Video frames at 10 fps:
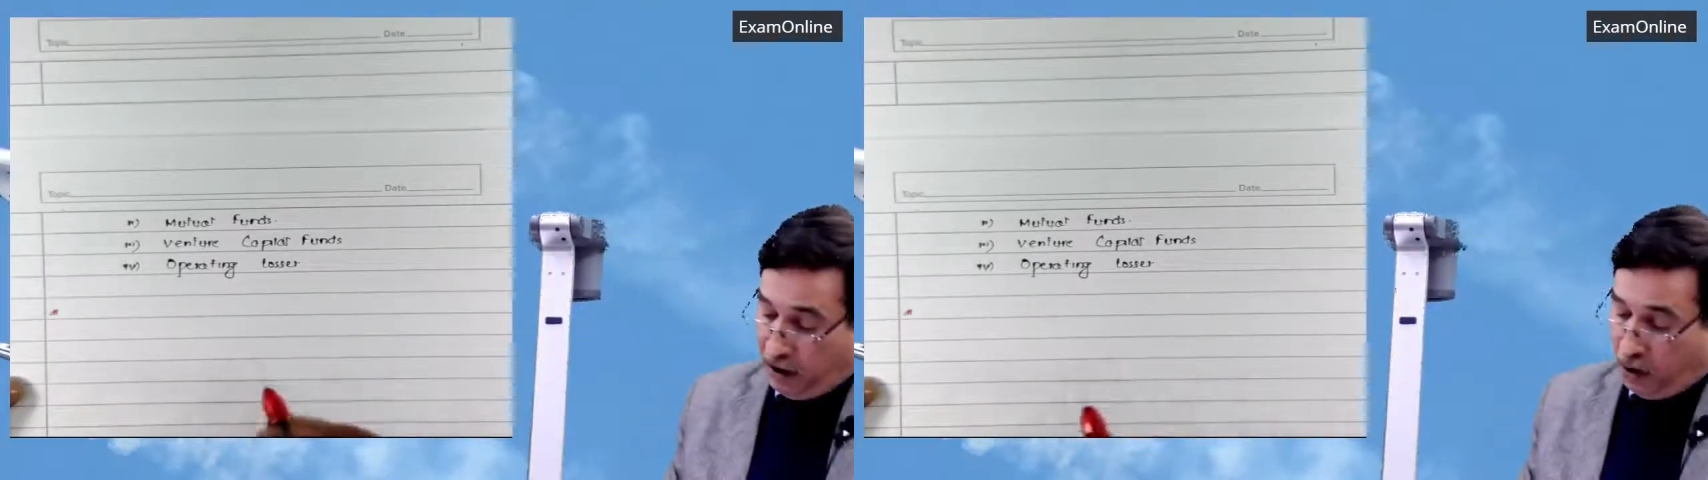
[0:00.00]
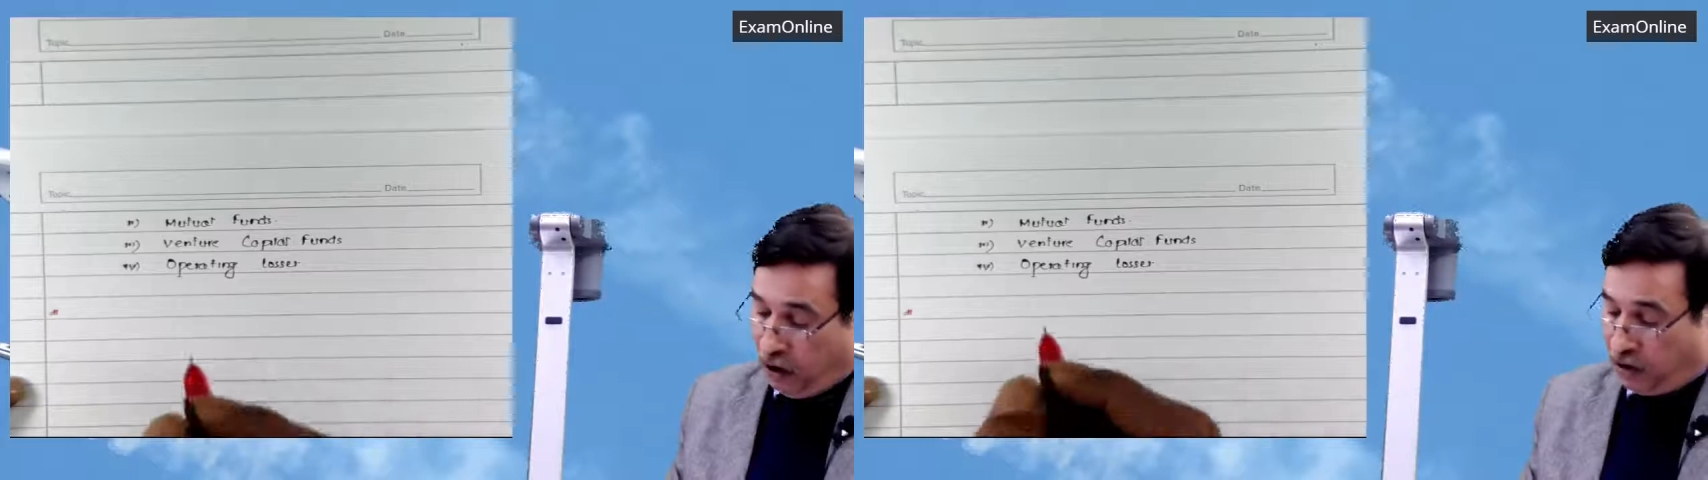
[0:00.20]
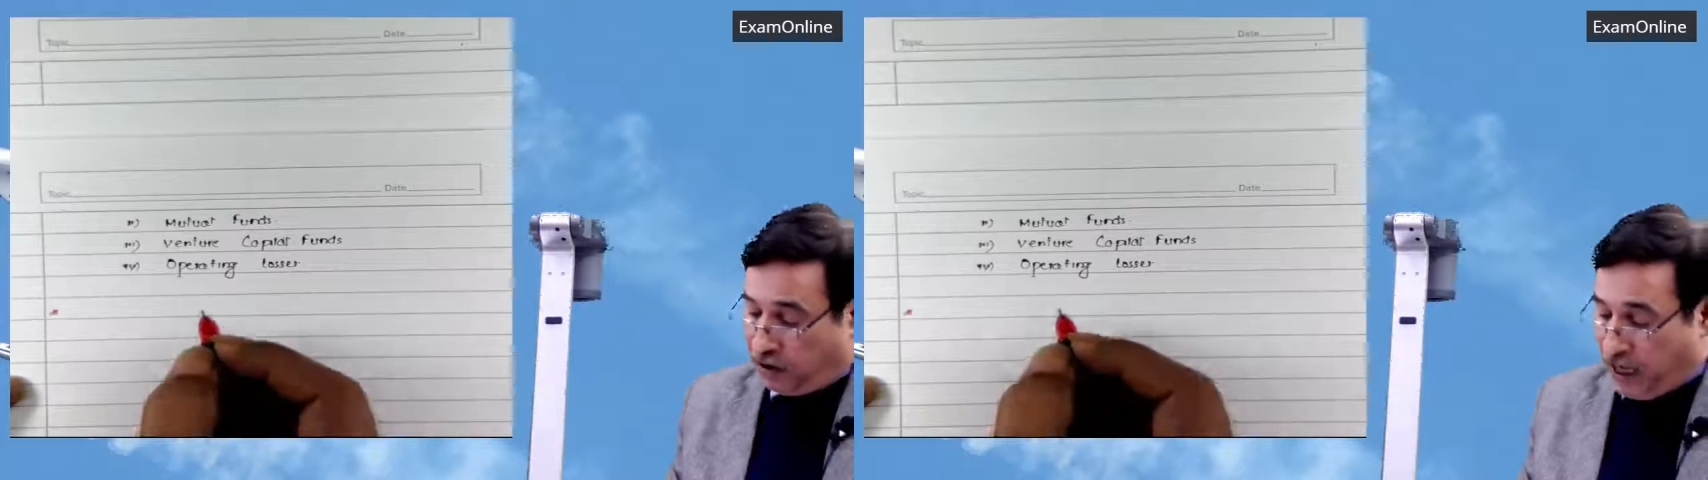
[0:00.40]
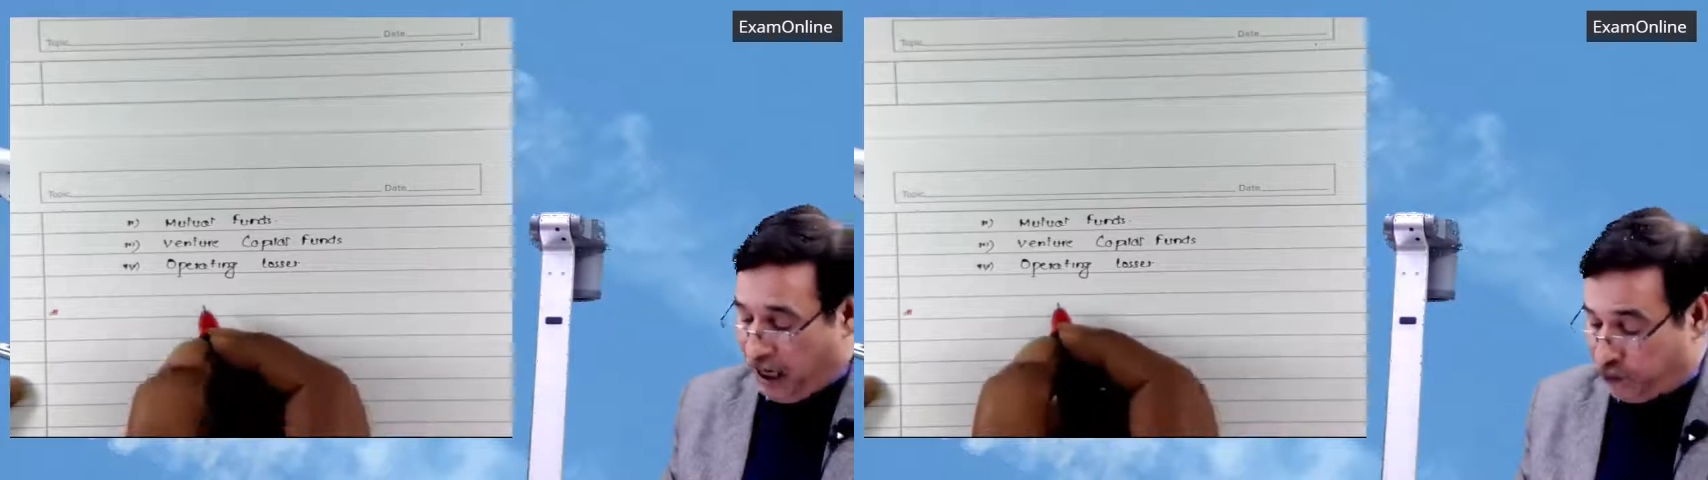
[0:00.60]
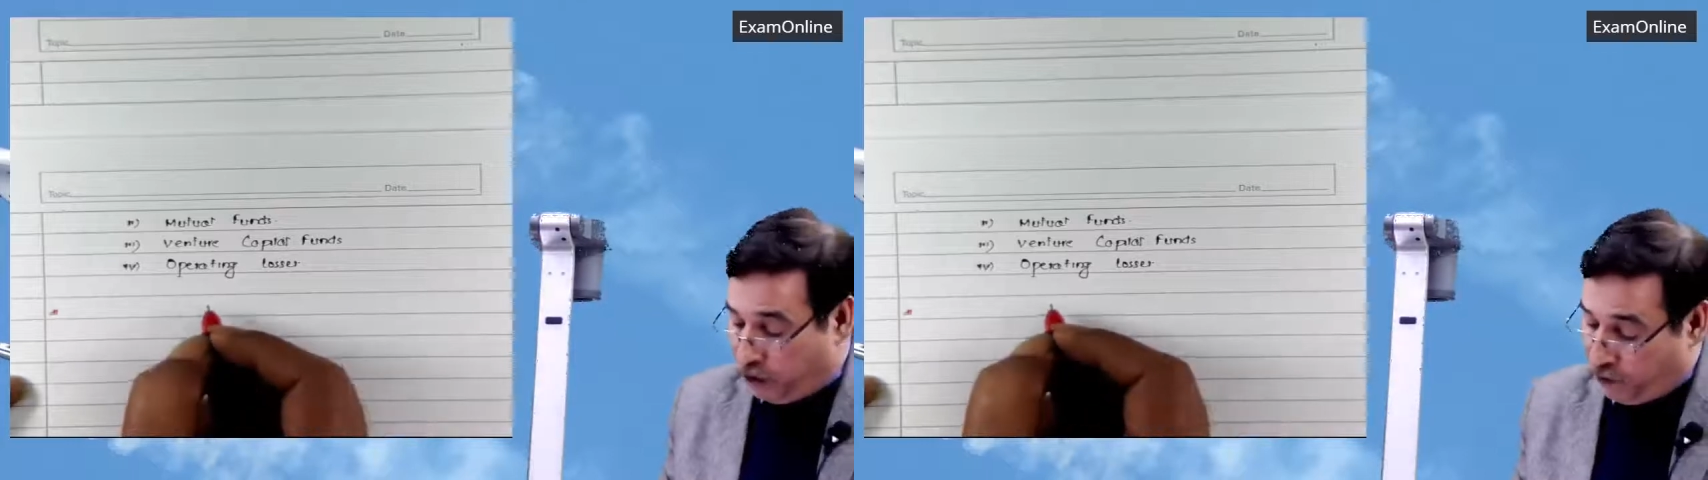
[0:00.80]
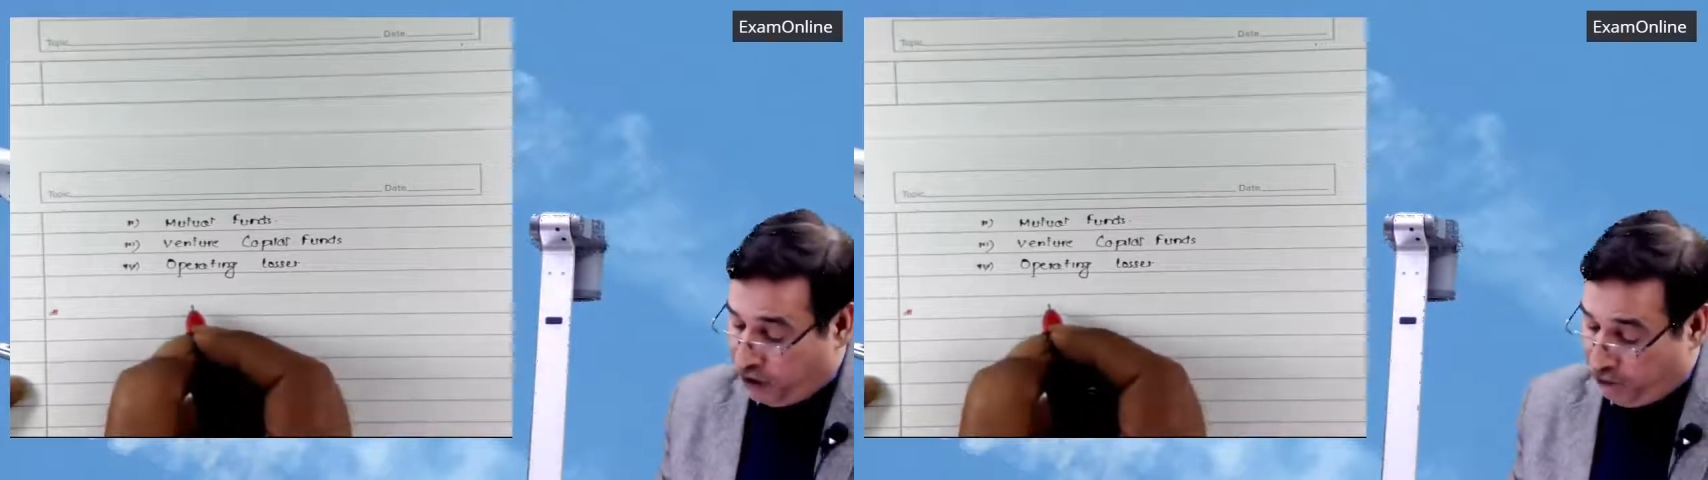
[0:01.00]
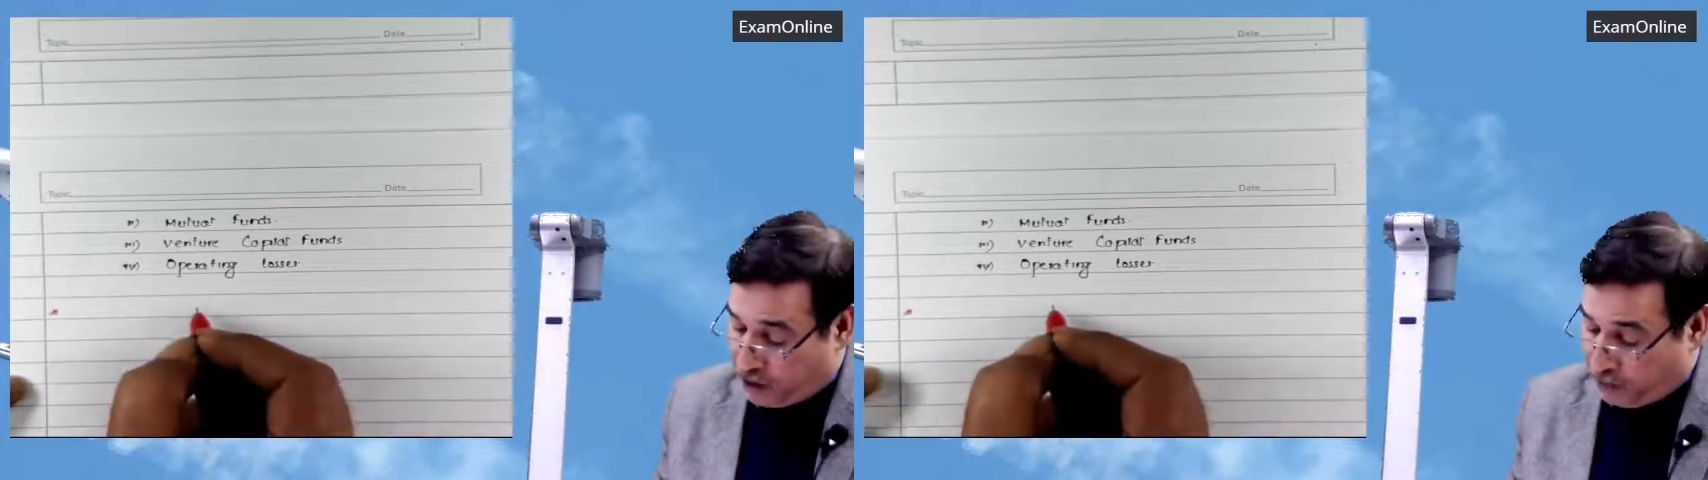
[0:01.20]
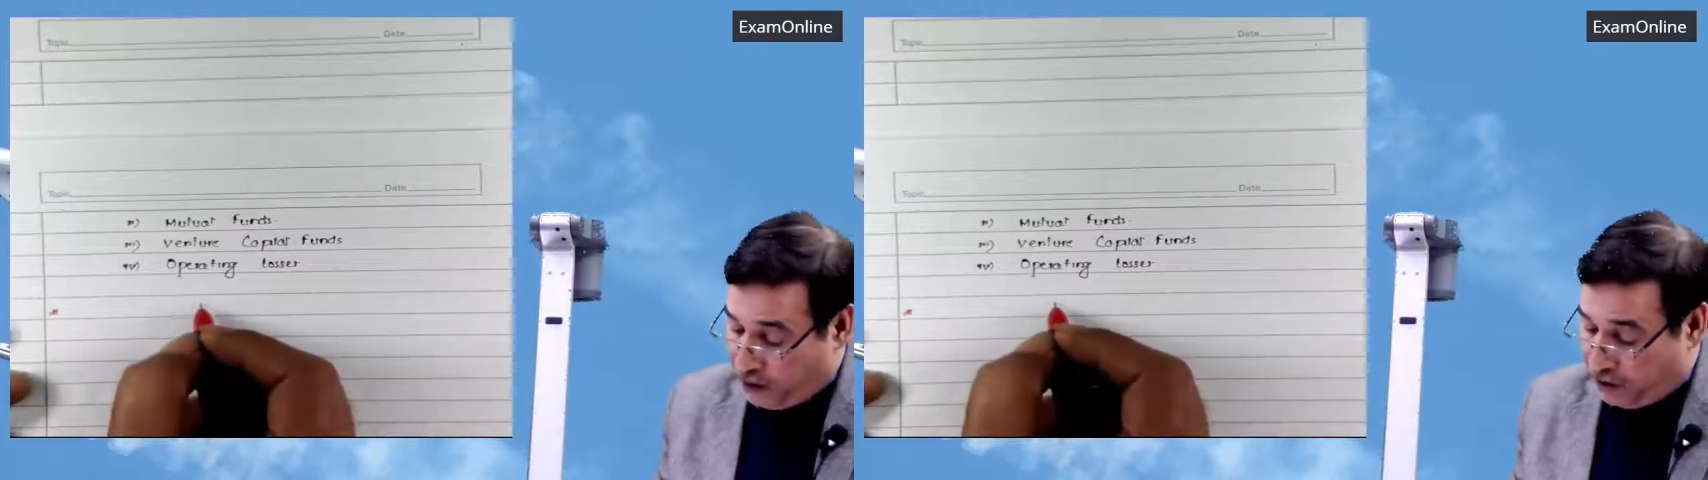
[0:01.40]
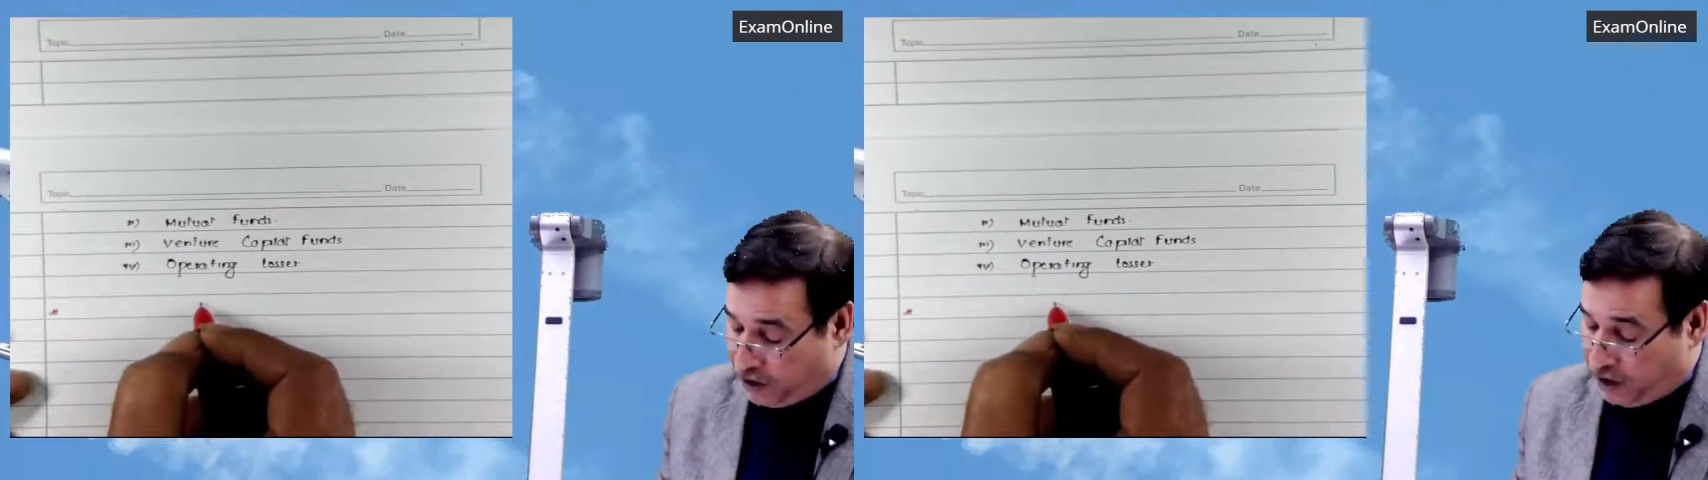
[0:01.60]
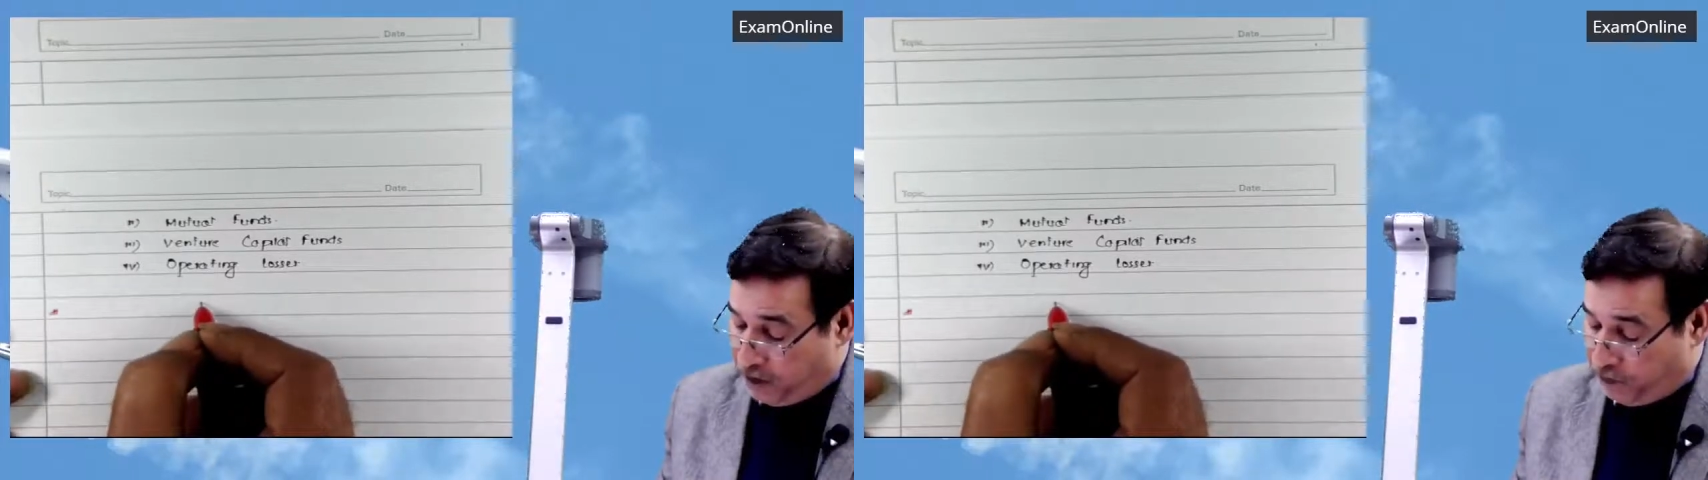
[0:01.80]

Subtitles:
or types of investments.